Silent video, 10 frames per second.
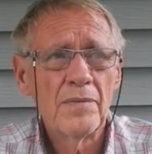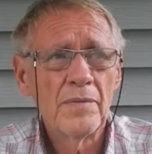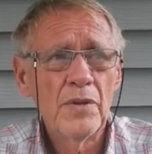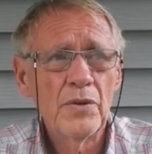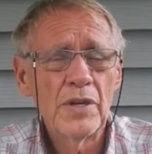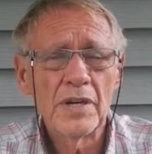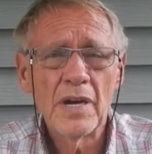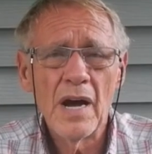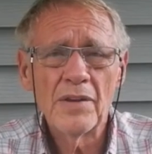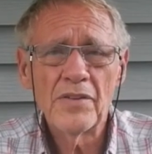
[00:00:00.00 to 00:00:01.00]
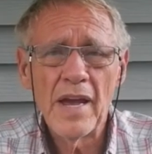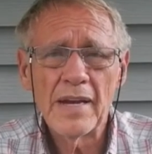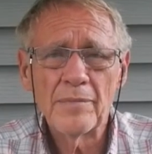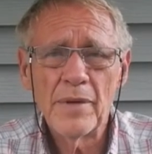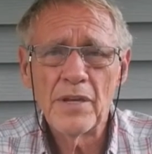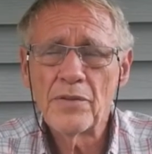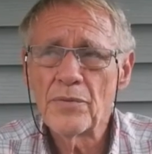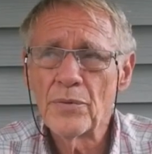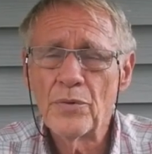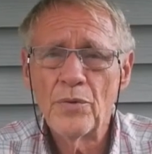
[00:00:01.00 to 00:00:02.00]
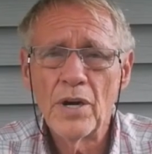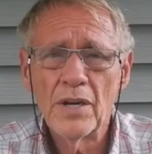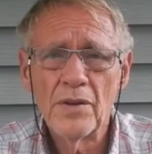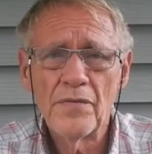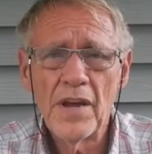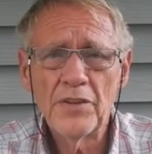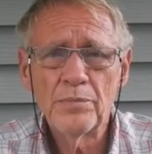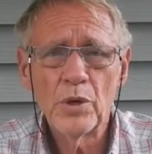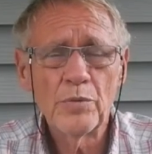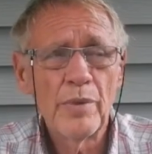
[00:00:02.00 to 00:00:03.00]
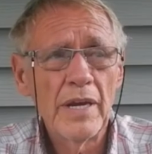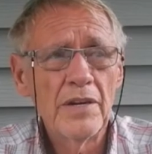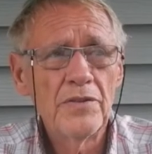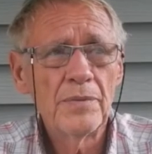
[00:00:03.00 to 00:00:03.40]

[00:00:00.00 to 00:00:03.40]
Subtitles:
you can contact me through the Facebook page.